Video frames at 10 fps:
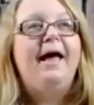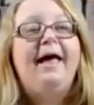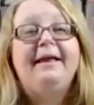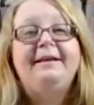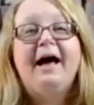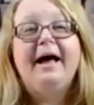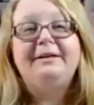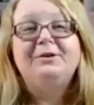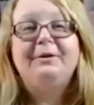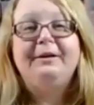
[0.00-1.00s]
And I
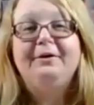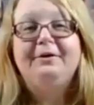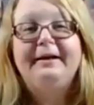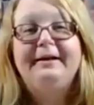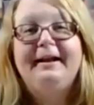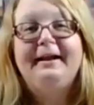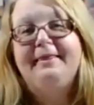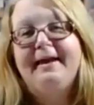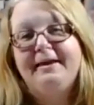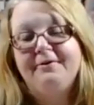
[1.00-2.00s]
totally agree, Lela.
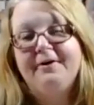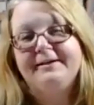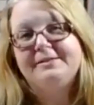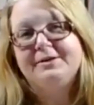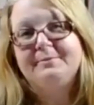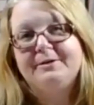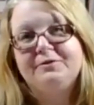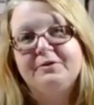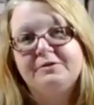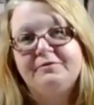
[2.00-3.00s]
Thank you guys so much
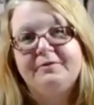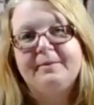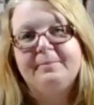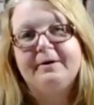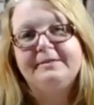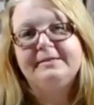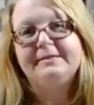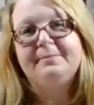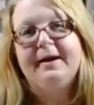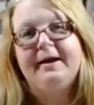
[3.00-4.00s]
for those of you that
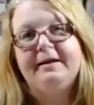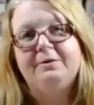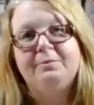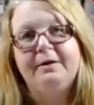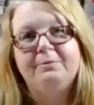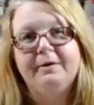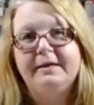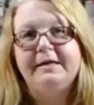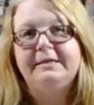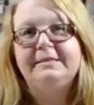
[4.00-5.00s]
participated. We
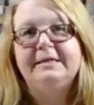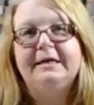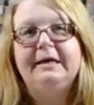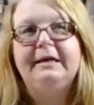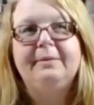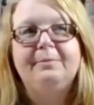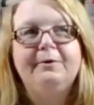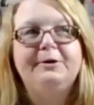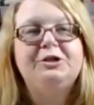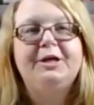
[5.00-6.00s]
really did
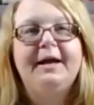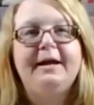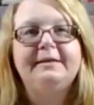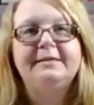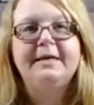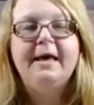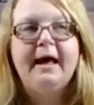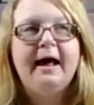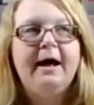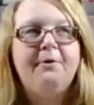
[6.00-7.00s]
appreciate
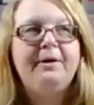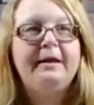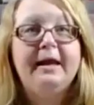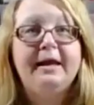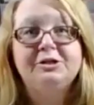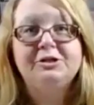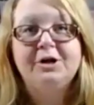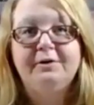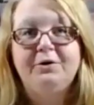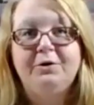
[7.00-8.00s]
how engaged
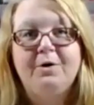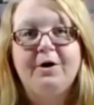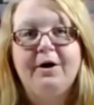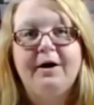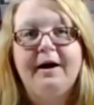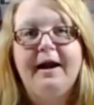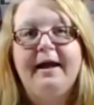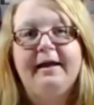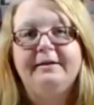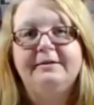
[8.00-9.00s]
all of you were,
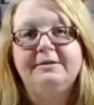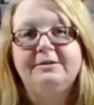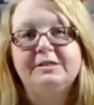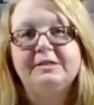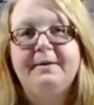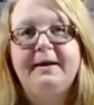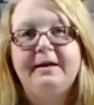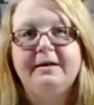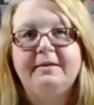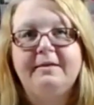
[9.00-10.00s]
and just
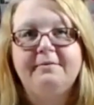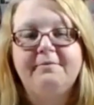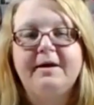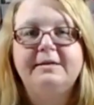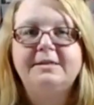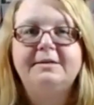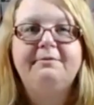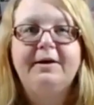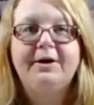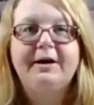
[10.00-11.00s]
made the event
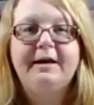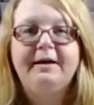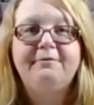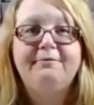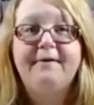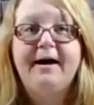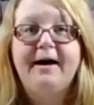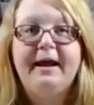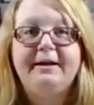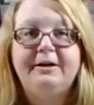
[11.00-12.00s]
very
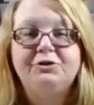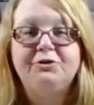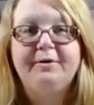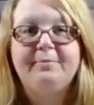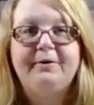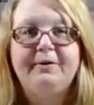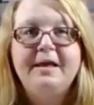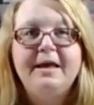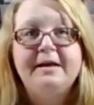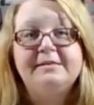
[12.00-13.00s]
fun and enjoyable.
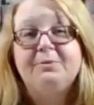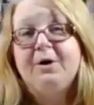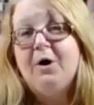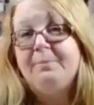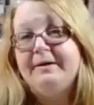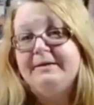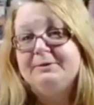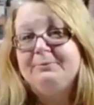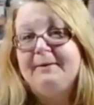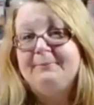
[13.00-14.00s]
So we're hoping
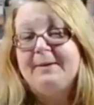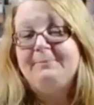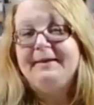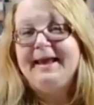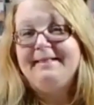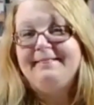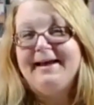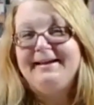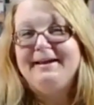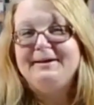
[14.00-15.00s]
to replicate
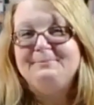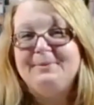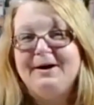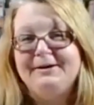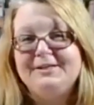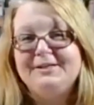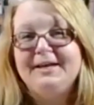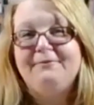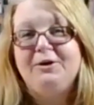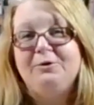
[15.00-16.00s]
that in March.
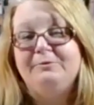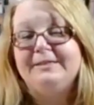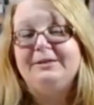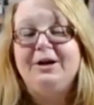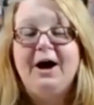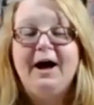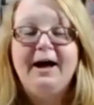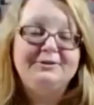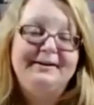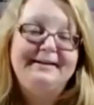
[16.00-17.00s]
If you did
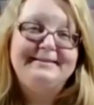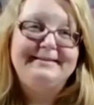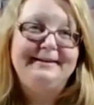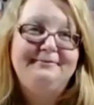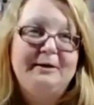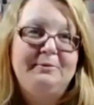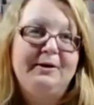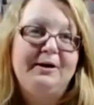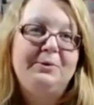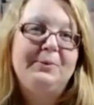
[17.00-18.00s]
not join us in
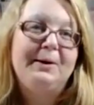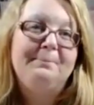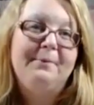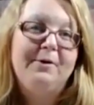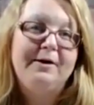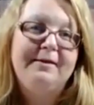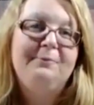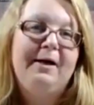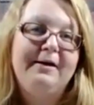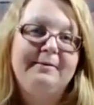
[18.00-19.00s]
February, you are more than
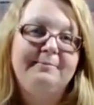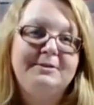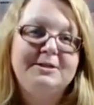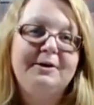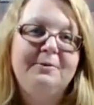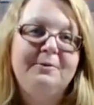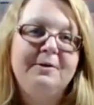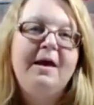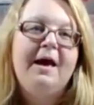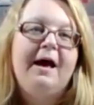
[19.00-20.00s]
welcome to.
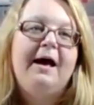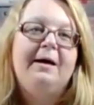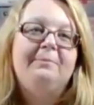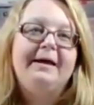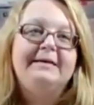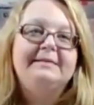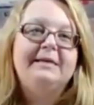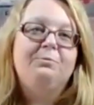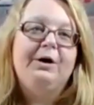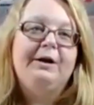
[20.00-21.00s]
Like I
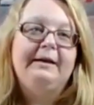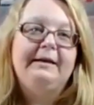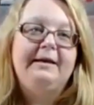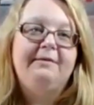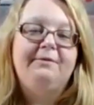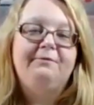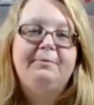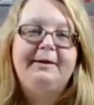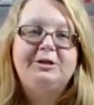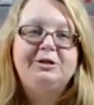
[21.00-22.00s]
said, we're going to leave
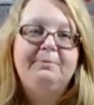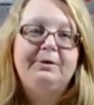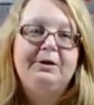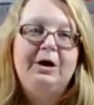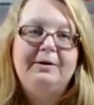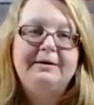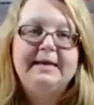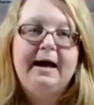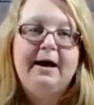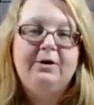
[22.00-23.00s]
information below as to
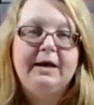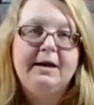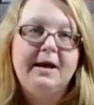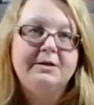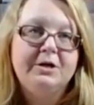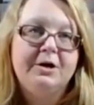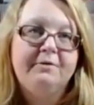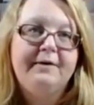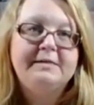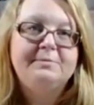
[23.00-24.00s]
how to connect on our
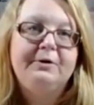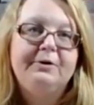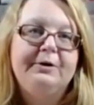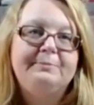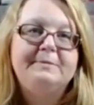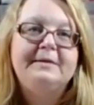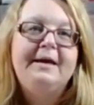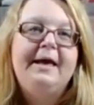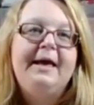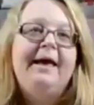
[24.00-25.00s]
Facebook groups.
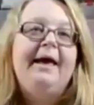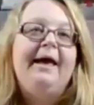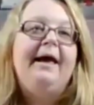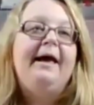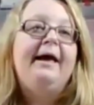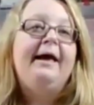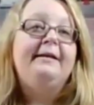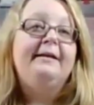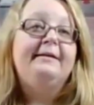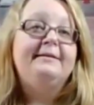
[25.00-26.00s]

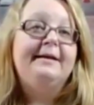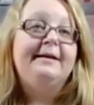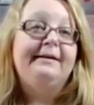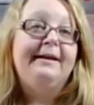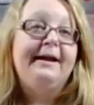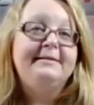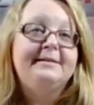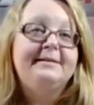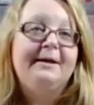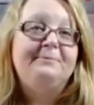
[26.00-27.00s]
And until next
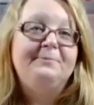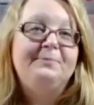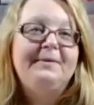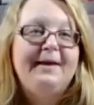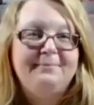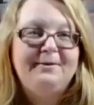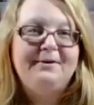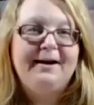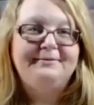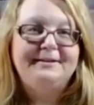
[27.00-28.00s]
time, happy
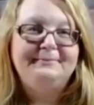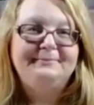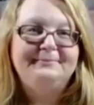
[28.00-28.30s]
crafting.